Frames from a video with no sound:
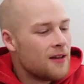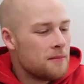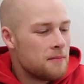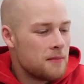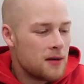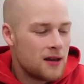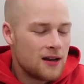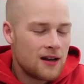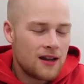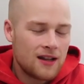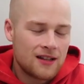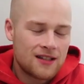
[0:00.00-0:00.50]

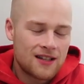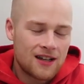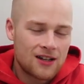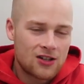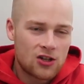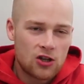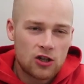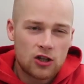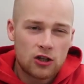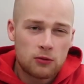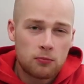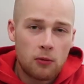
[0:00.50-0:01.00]
mint. It's
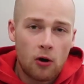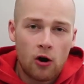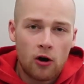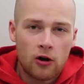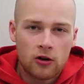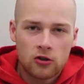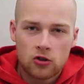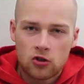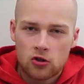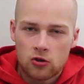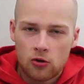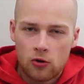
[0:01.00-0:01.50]
actually spot
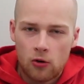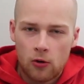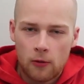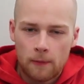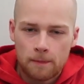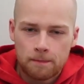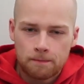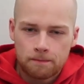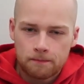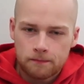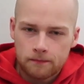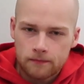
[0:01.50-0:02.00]
on.
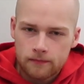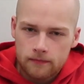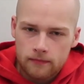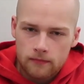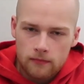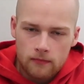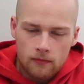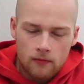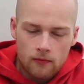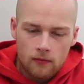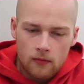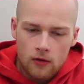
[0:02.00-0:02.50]
So
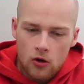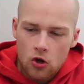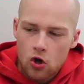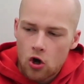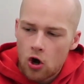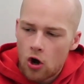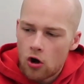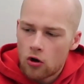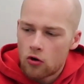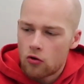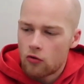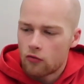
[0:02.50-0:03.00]

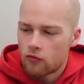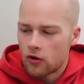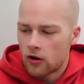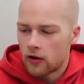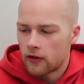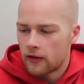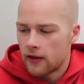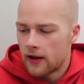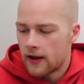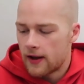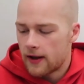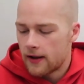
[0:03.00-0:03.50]
can't go
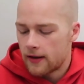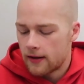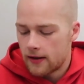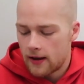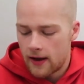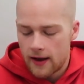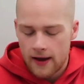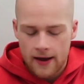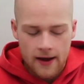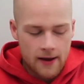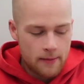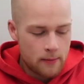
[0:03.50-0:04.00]
wrong there.
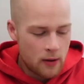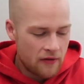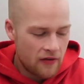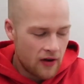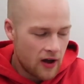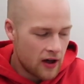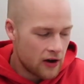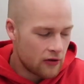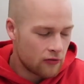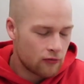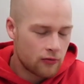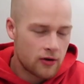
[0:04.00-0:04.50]
If
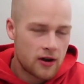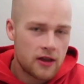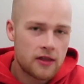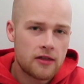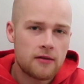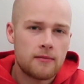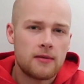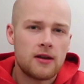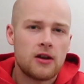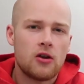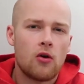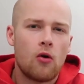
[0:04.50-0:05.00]
I had to rate
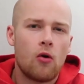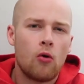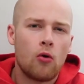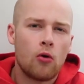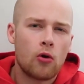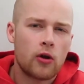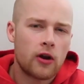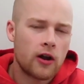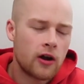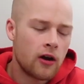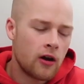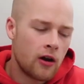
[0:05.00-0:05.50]
them in
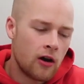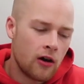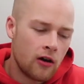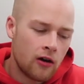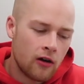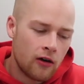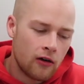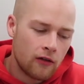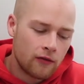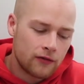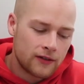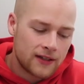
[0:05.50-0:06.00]
order
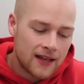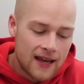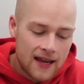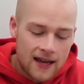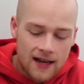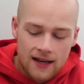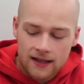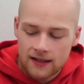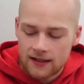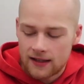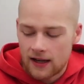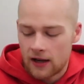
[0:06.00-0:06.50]
of
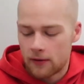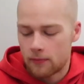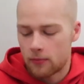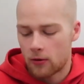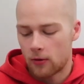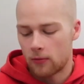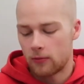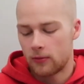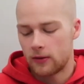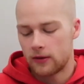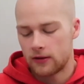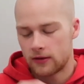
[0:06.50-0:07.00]
taste, I'd
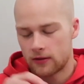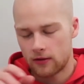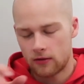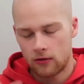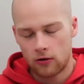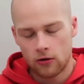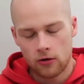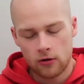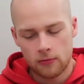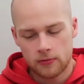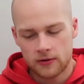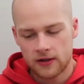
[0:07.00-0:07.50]
probably
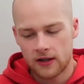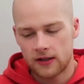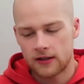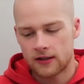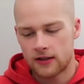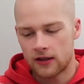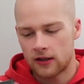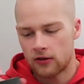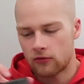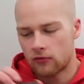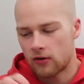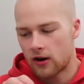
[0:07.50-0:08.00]
100%
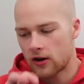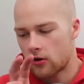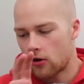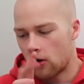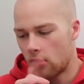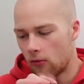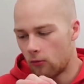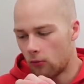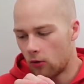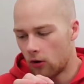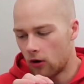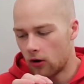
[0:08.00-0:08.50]
say the
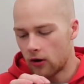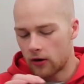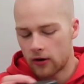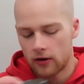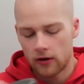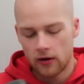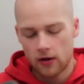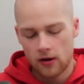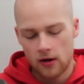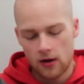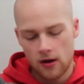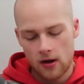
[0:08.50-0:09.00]
Redcon one,